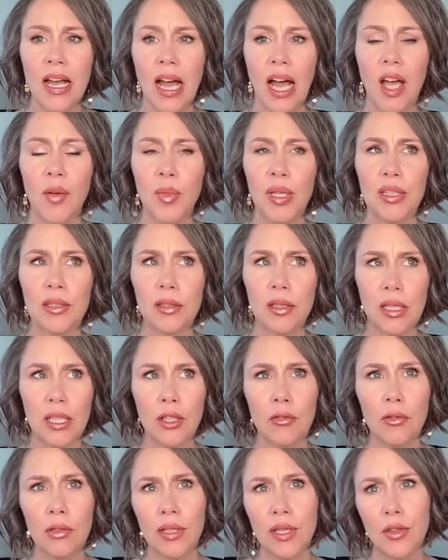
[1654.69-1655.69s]
I mean,
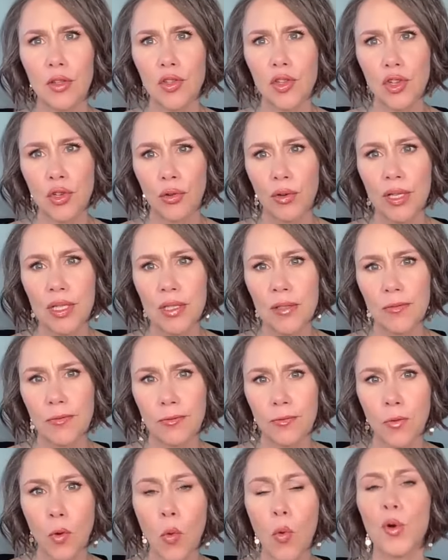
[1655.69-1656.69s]
literally the choice
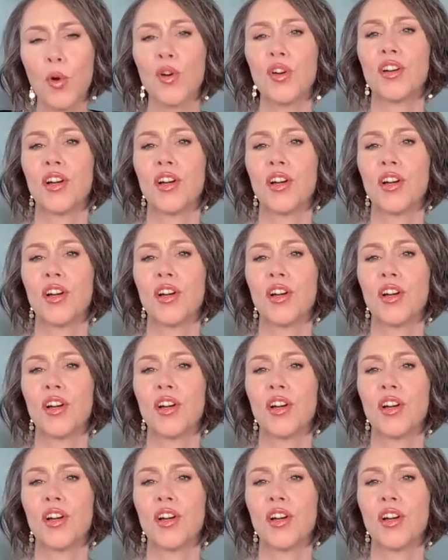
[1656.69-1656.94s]
for